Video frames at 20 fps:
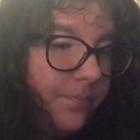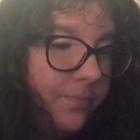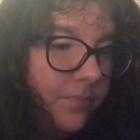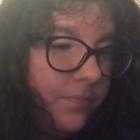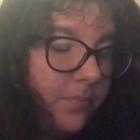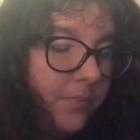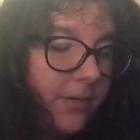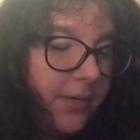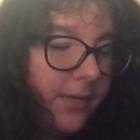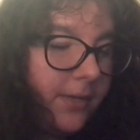
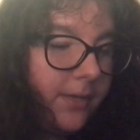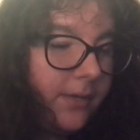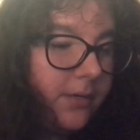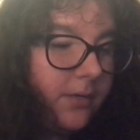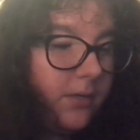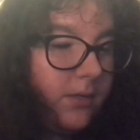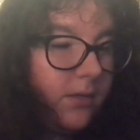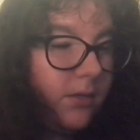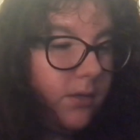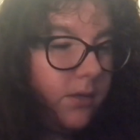But
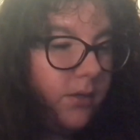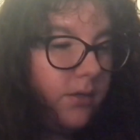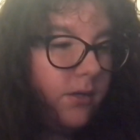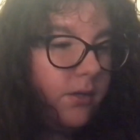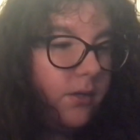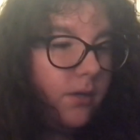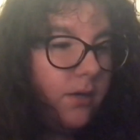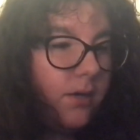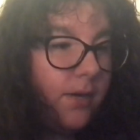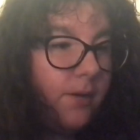
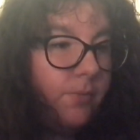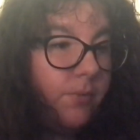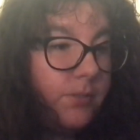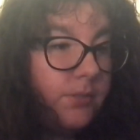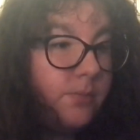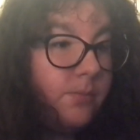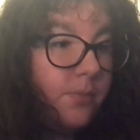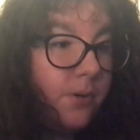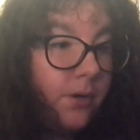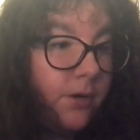I was
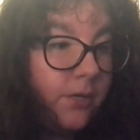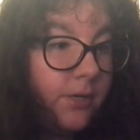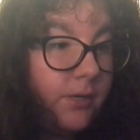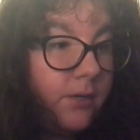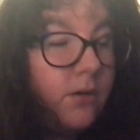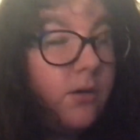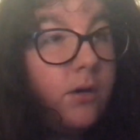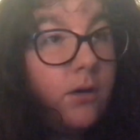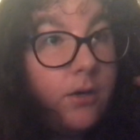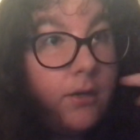
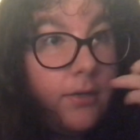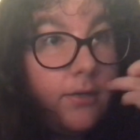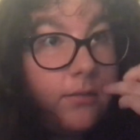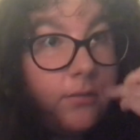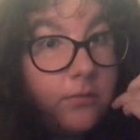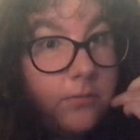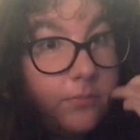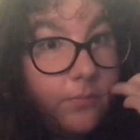embarking on